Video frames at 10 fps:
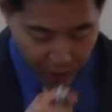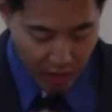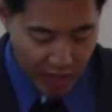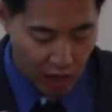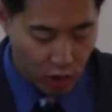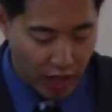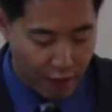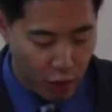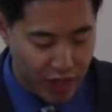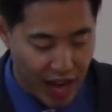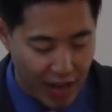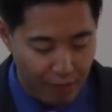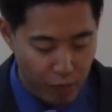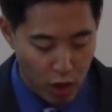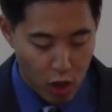Now look at verse
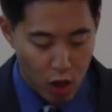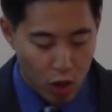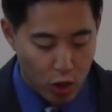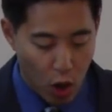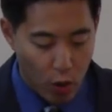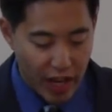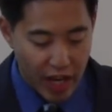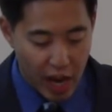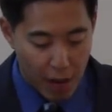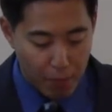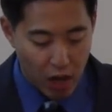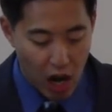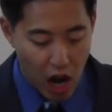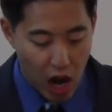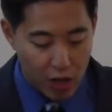8. Go ye
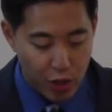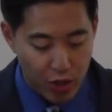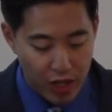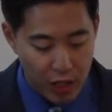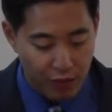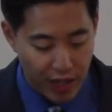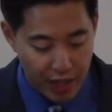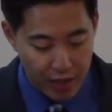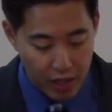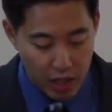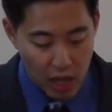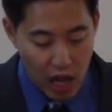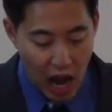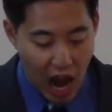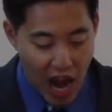up unto this feet.
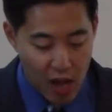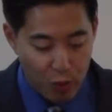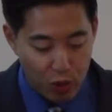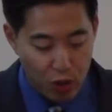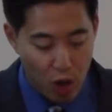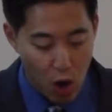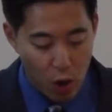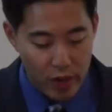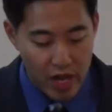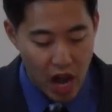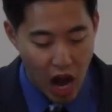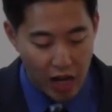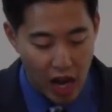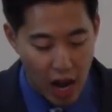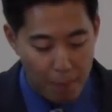I will go
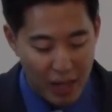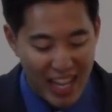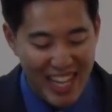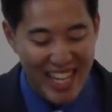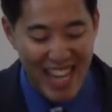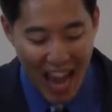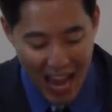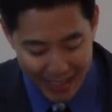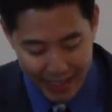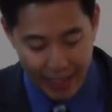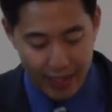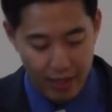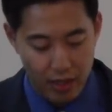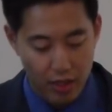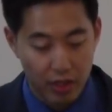not up yet.
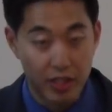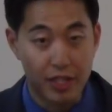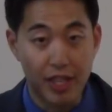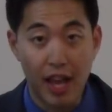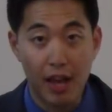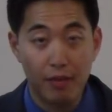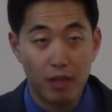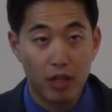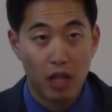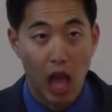You see that?